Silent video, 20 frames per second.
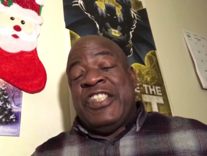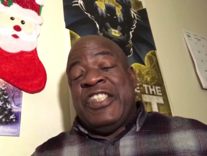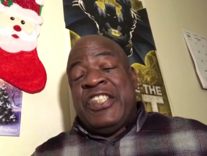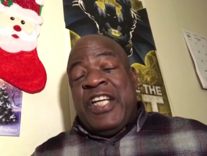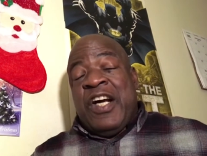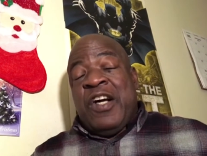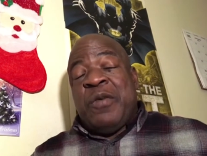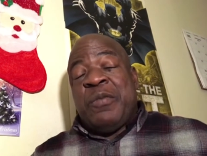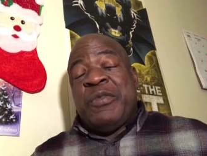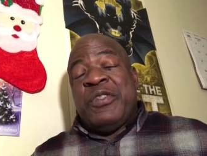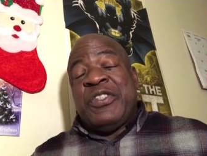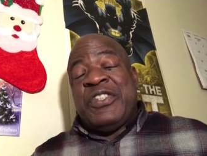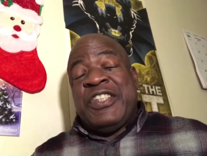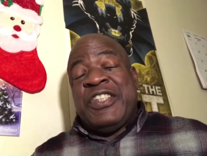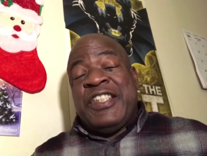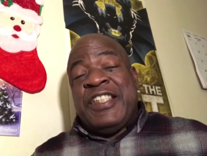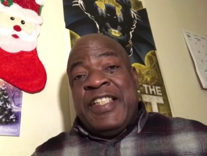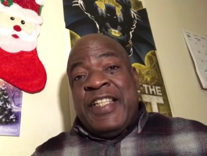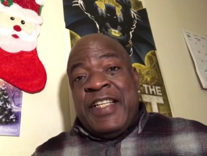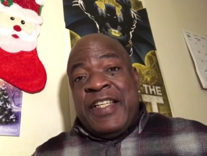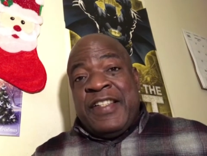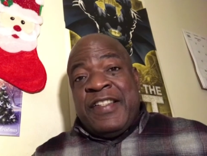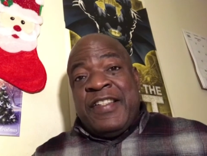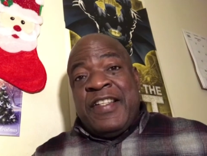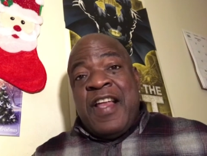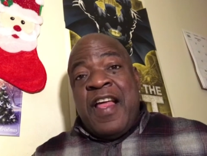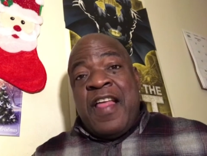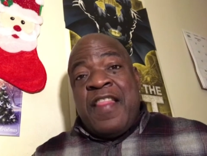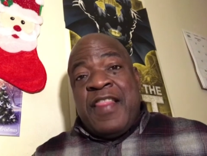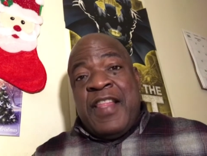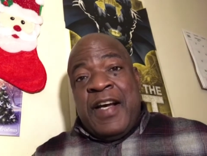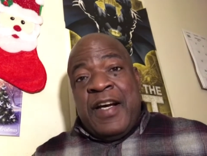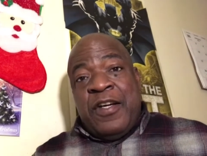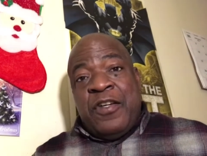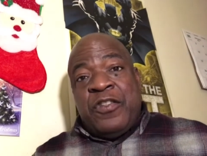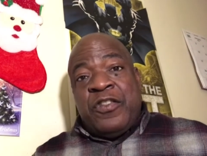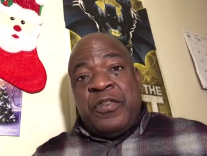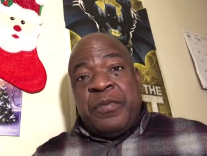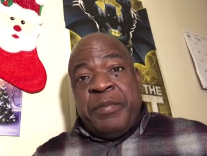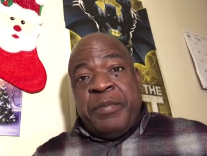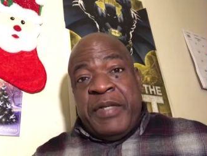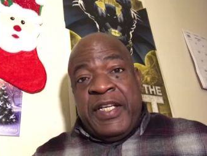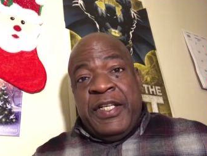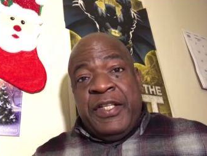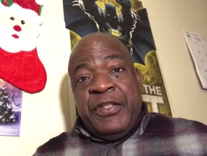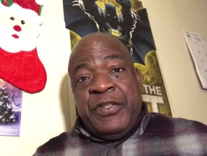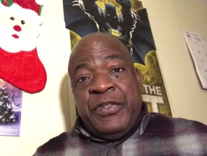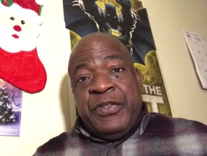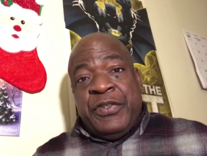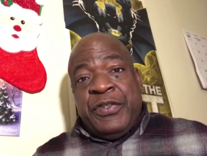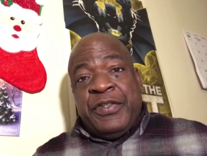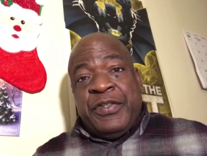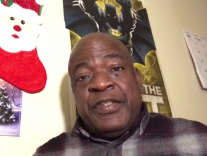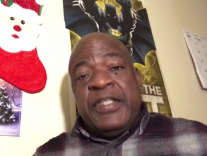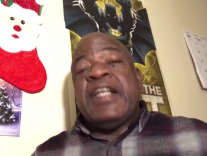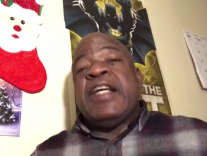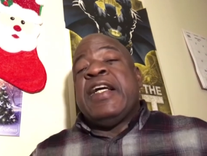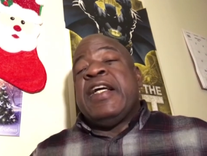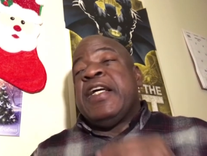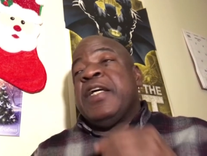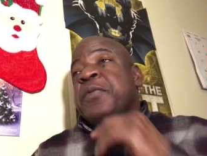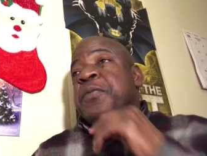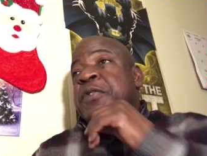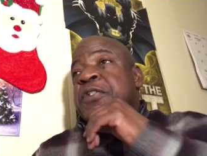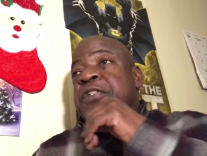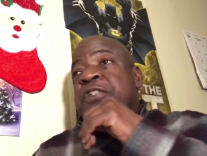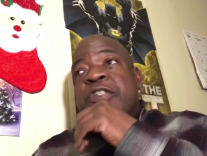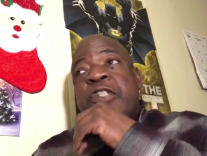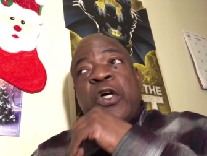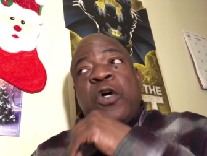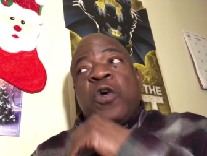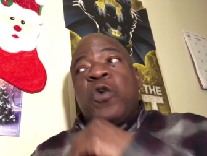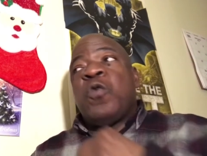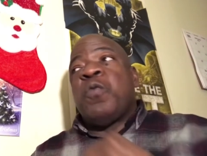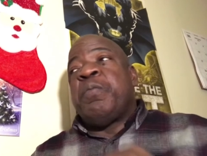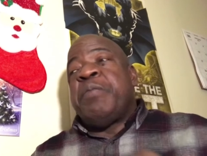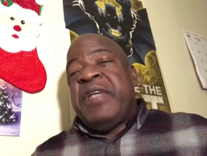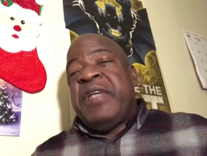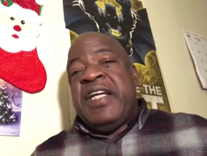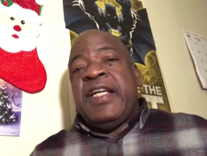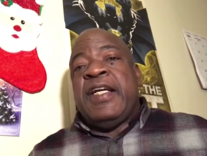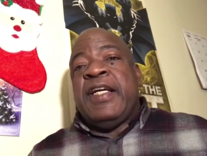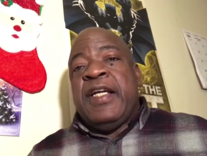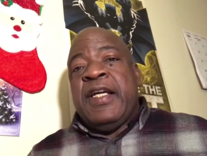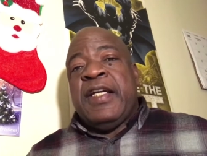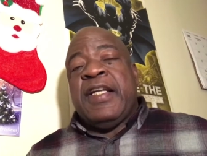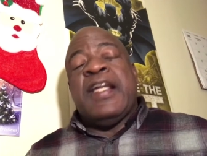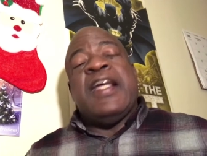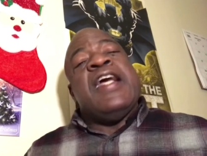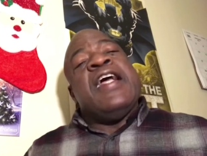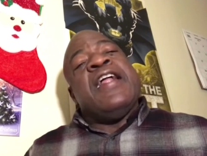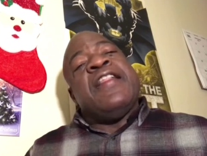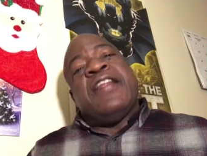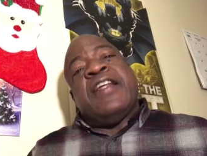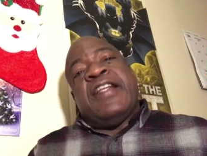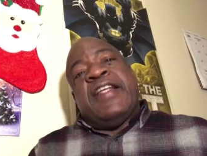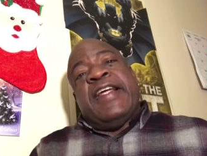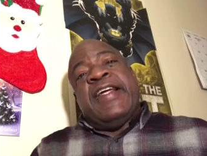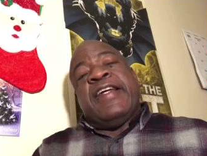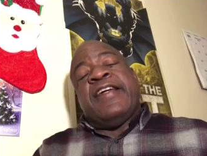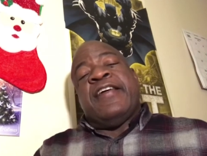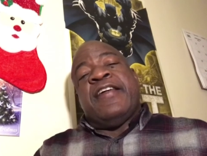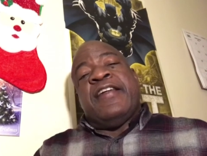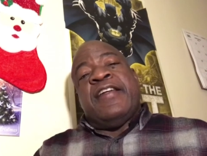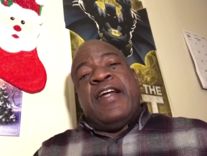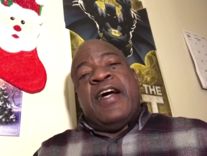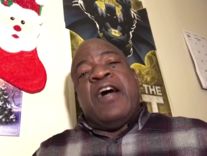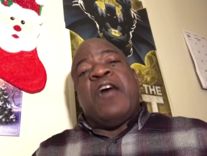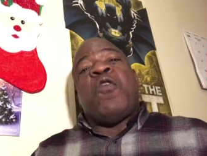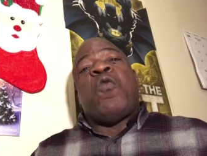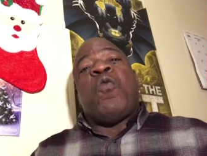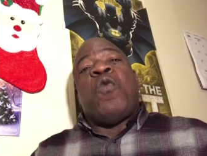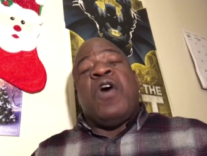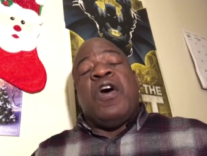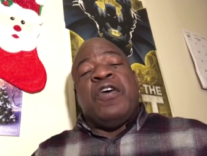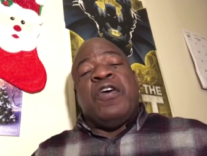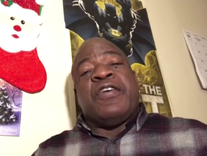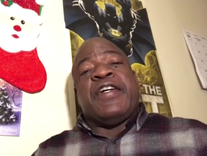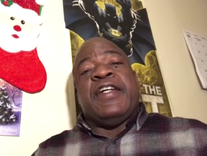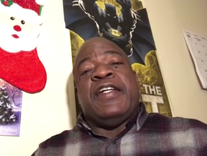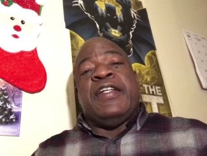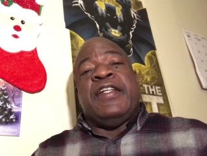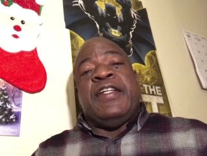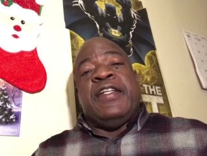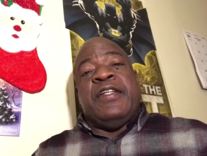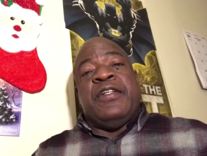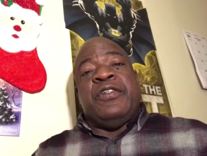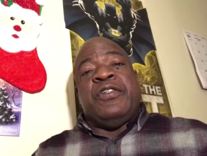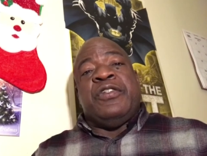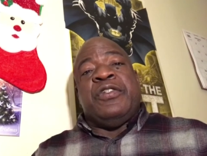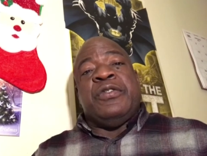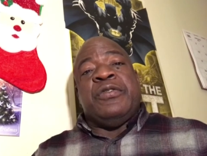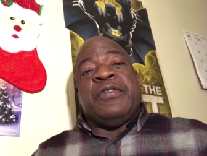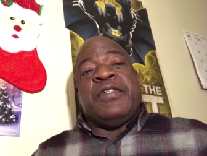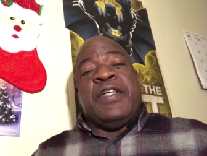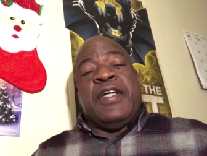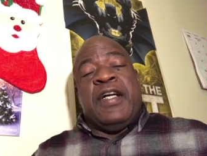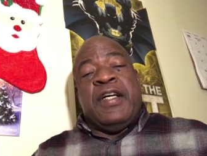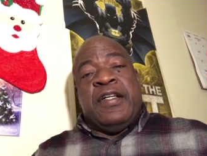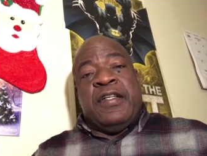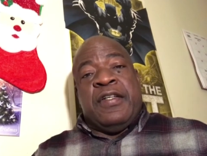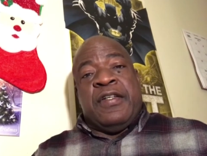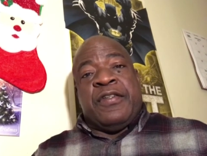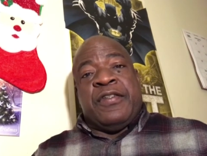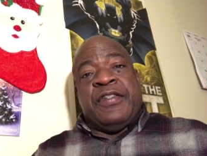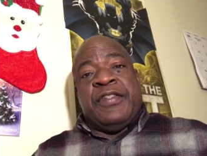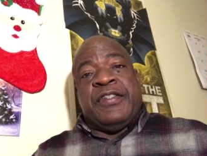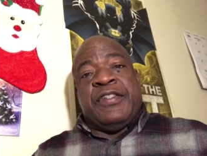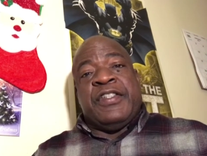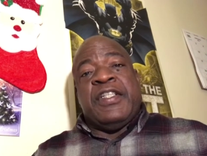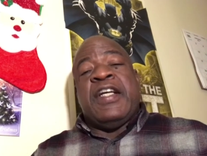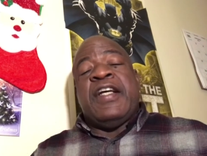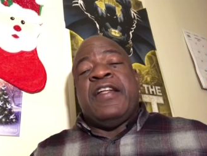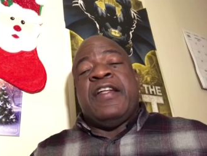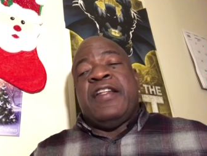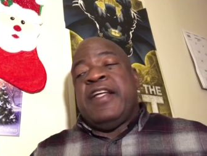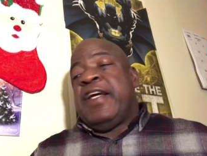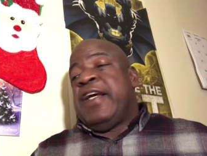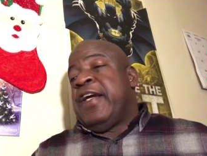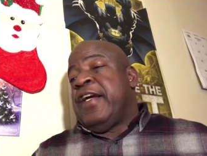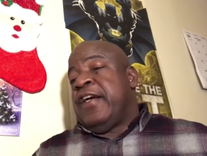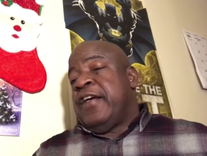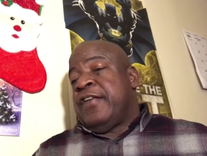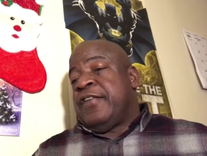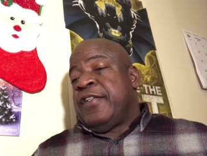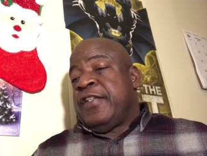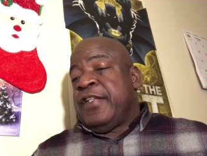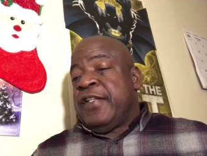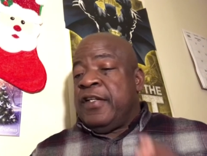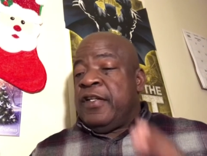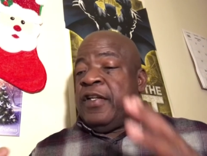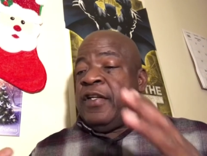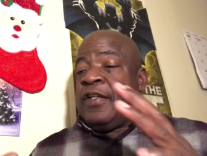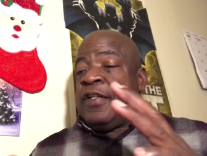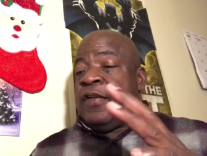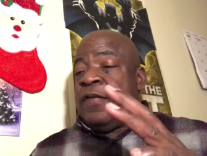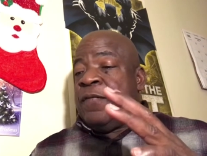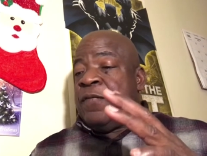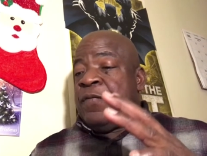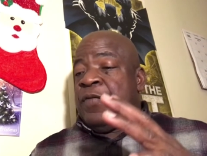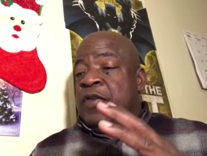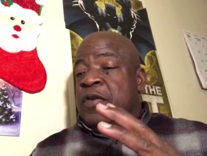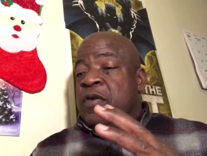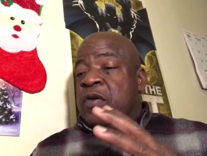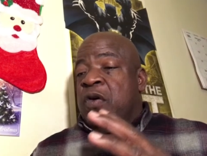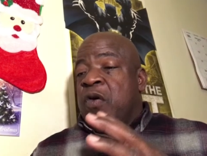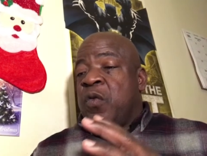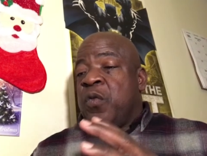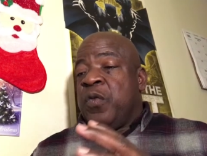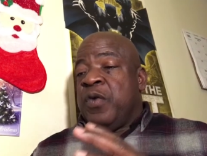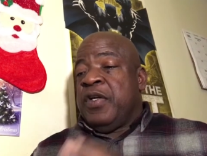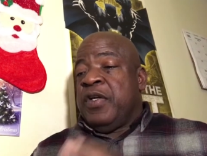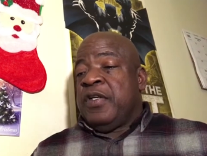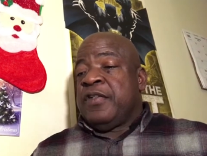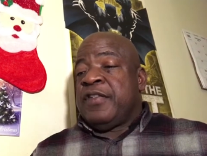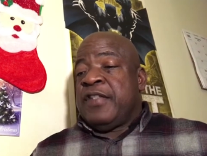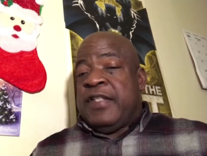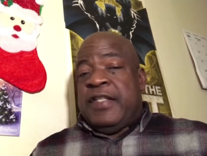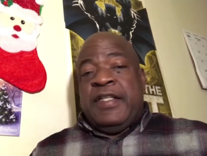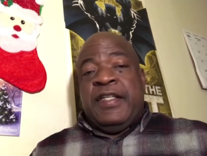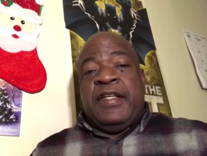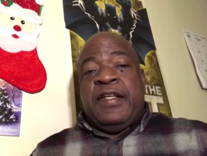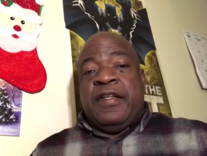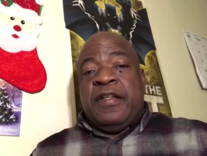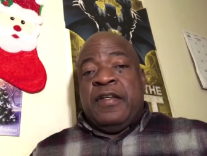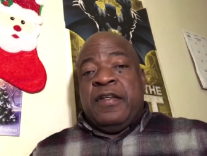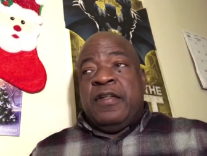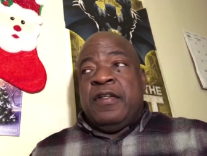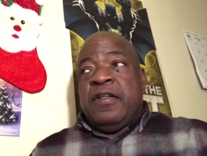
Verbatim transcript: almost 6,000 pages. It was so big that they could not walk it into Congress. They had to get a, a will thing